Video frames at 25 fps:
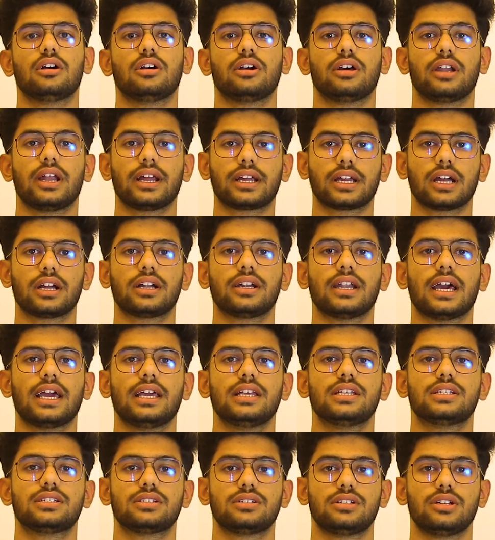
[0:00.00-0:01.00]

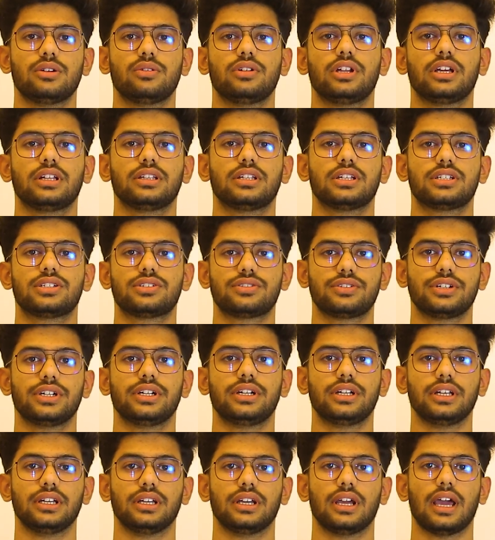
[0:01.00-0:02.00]
recognized during this
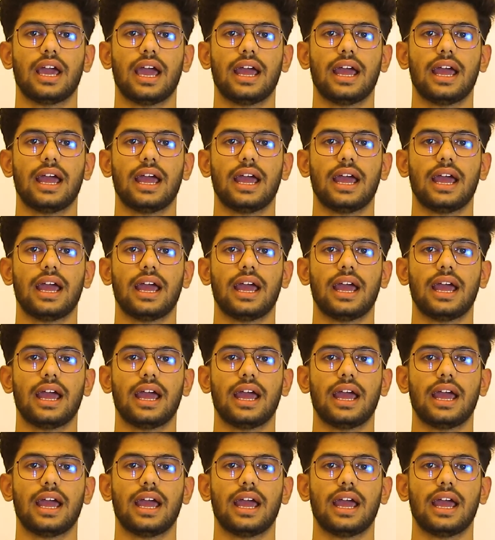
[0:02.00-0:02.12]
treaty.